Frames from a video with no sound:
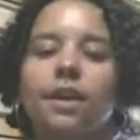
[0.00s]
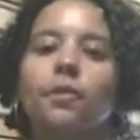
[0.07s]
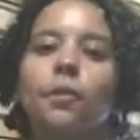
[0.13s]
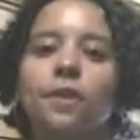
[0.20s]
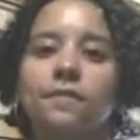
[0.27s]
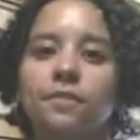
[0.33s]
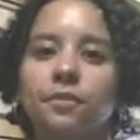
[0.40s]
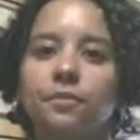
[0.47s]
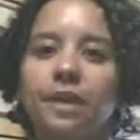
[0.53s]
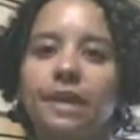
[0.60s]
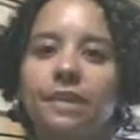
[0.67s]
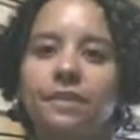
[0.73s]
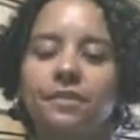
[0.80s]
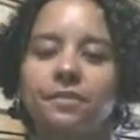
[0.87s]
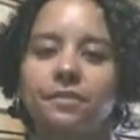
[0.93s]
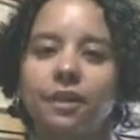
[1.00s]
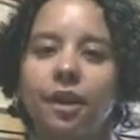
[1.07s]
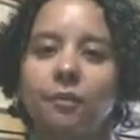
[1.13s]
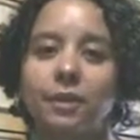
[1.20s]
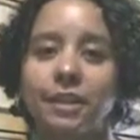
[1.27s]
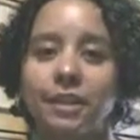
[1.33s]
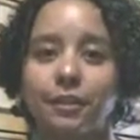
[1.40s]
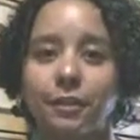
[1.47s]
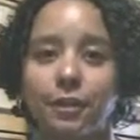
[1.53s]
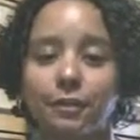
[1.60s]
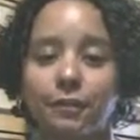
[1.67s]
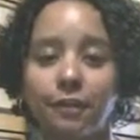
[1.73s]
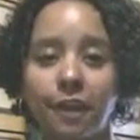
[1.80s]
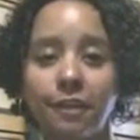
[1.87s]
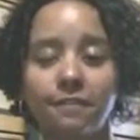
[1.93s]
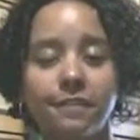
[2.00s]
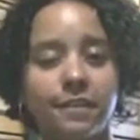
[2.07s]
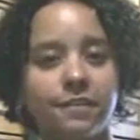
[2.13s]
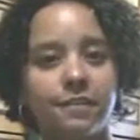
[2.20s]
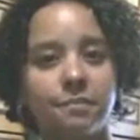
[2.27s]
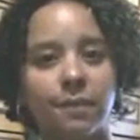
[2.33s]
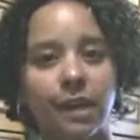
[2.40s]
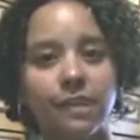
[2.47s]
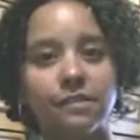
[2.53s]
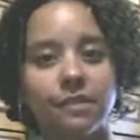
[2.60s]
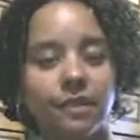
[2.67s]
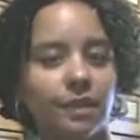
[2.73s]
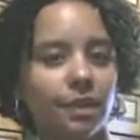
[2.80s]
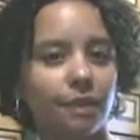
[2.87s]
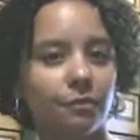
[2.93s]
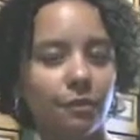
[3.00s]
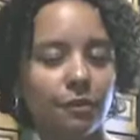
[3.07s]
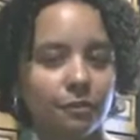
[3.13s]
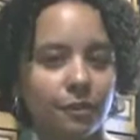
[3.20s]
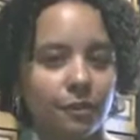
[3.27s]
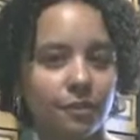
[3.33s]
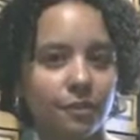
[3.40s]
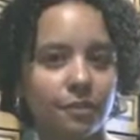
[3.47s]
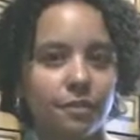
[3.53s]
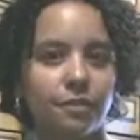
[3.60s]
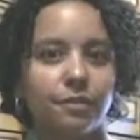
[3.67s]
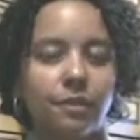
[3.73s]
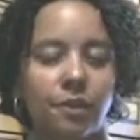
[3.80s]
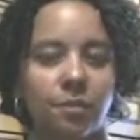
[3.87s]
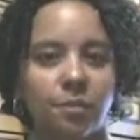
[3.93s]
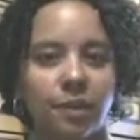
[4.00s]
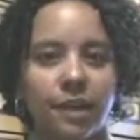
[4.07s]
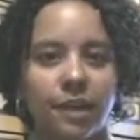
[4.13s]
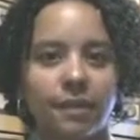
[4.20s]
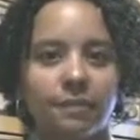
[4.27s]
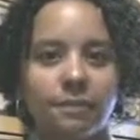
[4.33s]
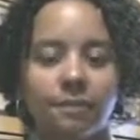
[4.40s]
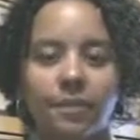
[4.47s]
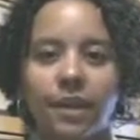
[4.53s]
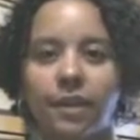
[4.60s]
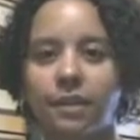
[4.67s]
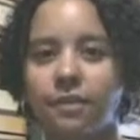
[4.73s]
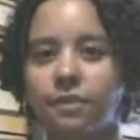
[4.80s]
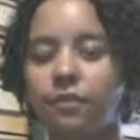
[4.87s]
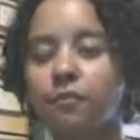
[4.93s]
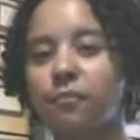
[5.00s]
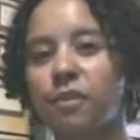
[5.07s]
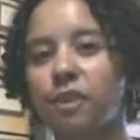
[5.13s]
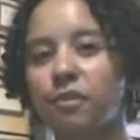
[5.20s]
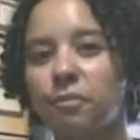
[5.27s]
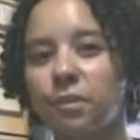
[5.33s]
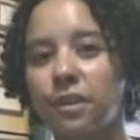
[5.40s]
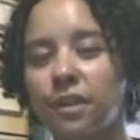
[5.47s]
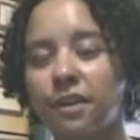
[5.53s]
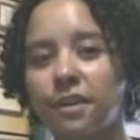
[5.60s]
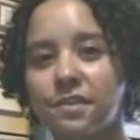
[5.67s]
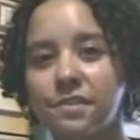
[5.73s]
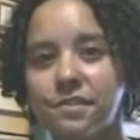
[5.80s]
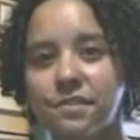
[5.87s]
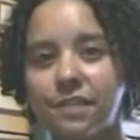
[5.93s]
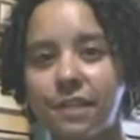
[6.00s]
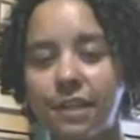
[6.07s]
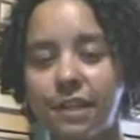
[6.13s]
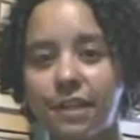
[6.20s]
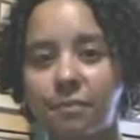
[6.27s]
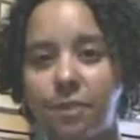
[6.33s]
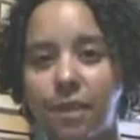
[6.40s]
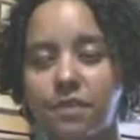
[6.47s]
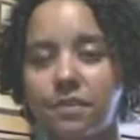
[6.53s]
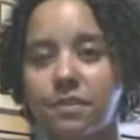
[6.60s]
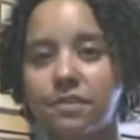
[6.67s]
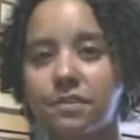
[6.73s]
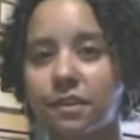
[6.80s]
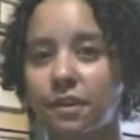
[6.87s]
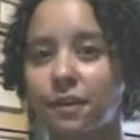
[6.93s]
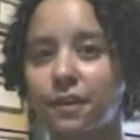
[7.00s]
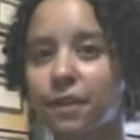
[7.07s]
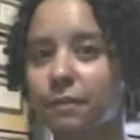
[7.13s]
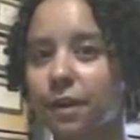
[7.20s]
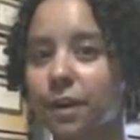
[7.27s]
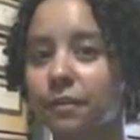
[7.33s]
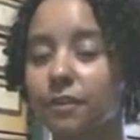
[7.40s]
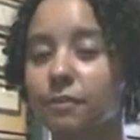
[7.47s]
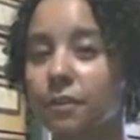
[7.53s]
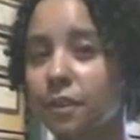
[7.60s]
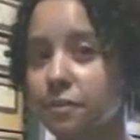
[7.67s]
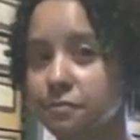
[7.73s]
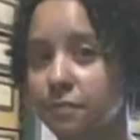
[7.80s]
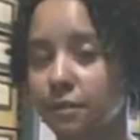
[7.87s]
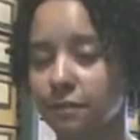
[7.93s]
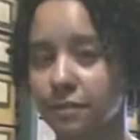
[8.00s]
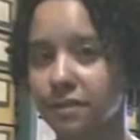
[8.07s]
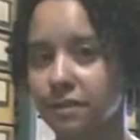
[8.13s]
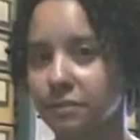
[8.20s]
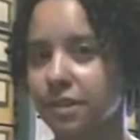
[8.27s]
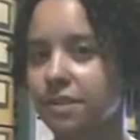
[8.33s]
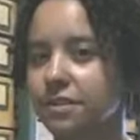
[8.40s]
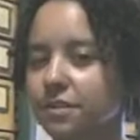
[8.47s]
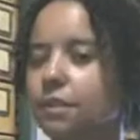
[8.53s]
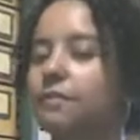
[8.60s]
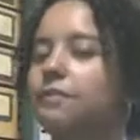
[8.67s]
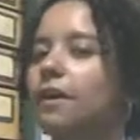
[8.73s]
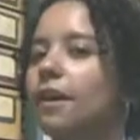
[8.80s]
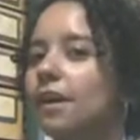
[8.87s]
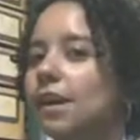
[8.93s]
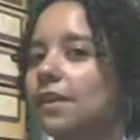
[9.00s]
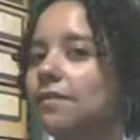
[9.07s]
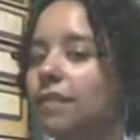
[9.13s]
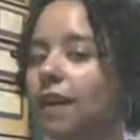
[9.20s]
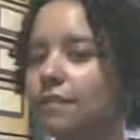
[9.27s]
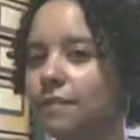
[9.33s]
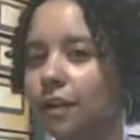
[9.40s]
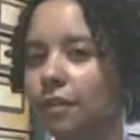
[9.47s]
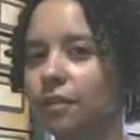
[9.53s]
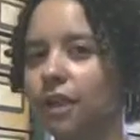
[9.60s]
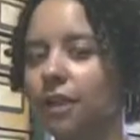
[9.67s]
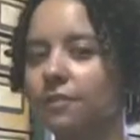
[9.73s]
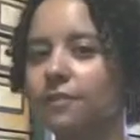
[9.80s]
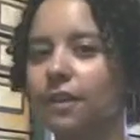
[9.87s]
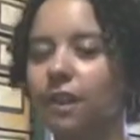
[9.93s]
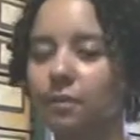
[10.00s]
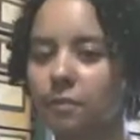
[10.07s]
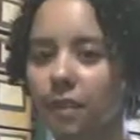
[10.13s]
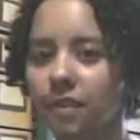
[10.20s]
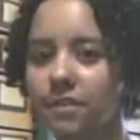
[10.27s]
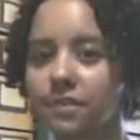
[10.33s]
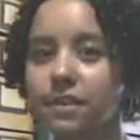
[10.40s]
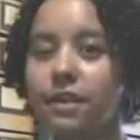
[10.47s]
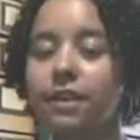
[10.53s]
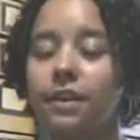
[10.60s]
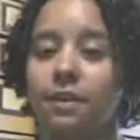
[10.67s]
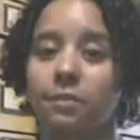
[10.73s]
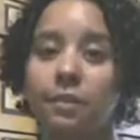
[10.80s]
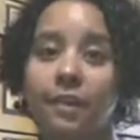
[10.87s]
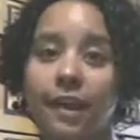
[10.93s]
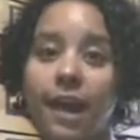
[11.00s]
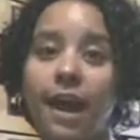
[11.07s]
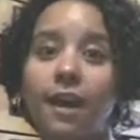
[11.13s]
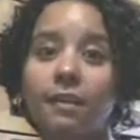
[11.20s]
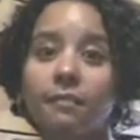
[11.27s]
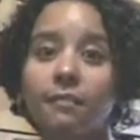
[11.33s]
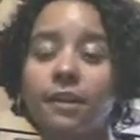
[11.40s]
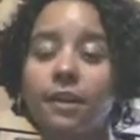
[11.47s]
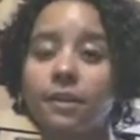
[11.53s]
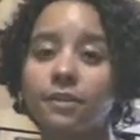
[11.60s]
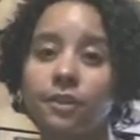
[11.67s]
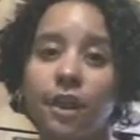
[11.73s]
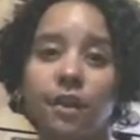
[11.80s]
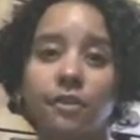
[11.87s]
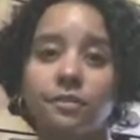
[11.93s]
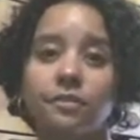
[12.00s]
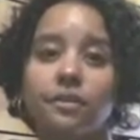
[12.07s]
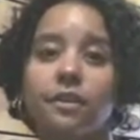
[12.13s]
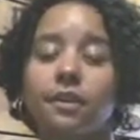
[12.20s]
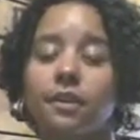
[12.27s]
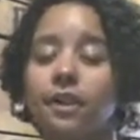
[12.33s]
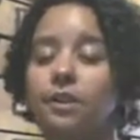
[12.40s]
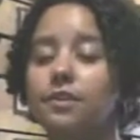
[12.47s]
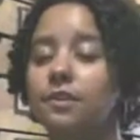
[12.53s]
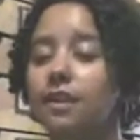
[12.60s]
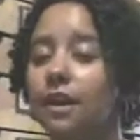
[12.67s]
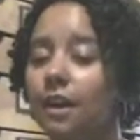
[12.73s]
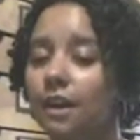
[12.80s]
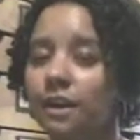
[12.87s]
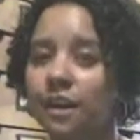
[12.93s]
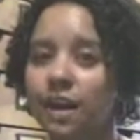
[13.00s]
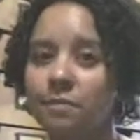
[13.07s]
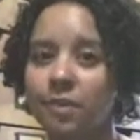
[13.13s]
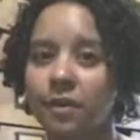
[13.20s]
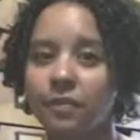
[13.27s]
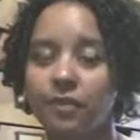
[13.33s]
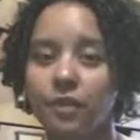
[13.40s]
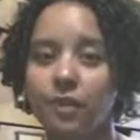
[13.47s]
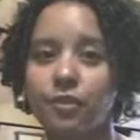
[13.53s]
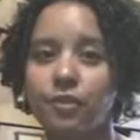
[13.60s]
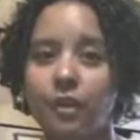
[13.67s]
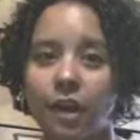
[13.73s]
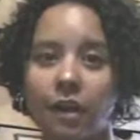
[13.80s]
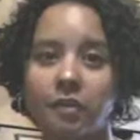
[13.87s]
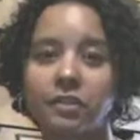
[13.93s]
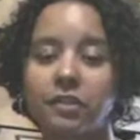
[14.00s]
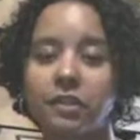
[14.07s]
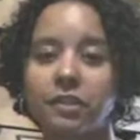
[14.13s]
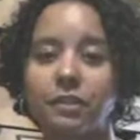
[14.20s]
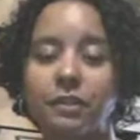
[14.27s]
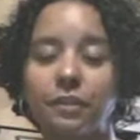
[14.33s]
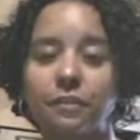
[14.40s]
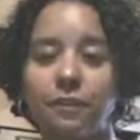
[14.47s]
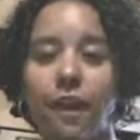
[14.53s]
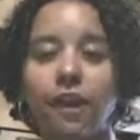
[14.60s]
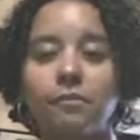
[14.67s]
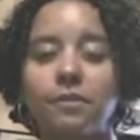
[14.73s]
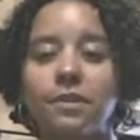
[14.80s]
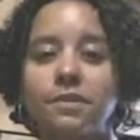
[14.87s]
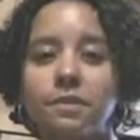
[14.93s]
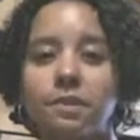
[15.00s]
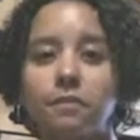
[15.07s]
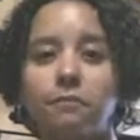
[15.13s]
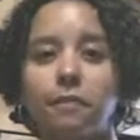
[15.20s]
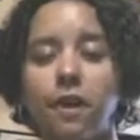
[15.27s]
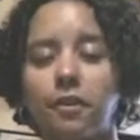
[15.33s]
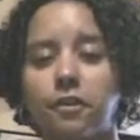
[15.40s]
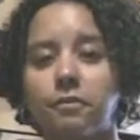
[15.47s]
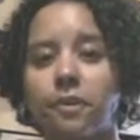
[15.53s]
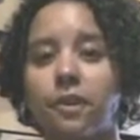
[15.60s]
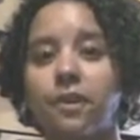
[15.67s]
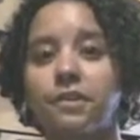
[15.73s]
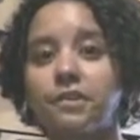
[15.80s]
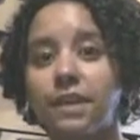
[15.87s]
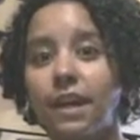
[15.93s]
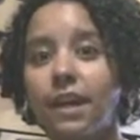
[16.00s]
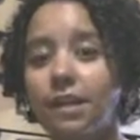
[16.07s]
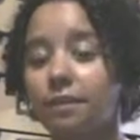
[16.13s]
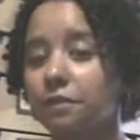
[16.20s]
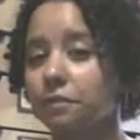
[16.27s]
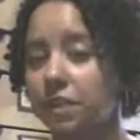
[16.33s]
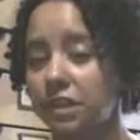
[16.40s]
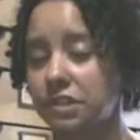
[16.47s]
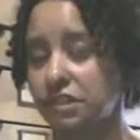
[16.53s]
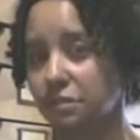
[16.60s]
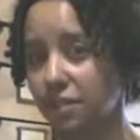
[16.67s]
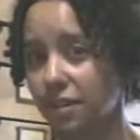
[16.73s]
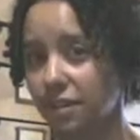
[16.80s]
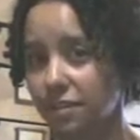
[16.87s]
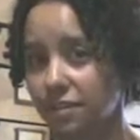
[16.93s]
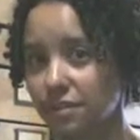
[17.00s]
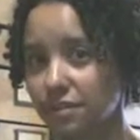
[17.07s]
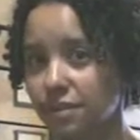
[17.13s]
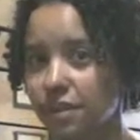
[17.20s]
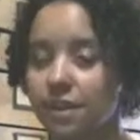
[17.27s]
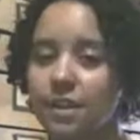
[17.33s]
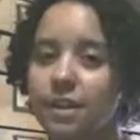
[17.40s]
One of the ways we can look for life is by sending a rover to another planet. And you've probably all seen pictures and heard about the Mars rovers, which so far have not found life on Mars, but they have taught us a ton about the geology and the environments of modern Mars and of ancient Mars.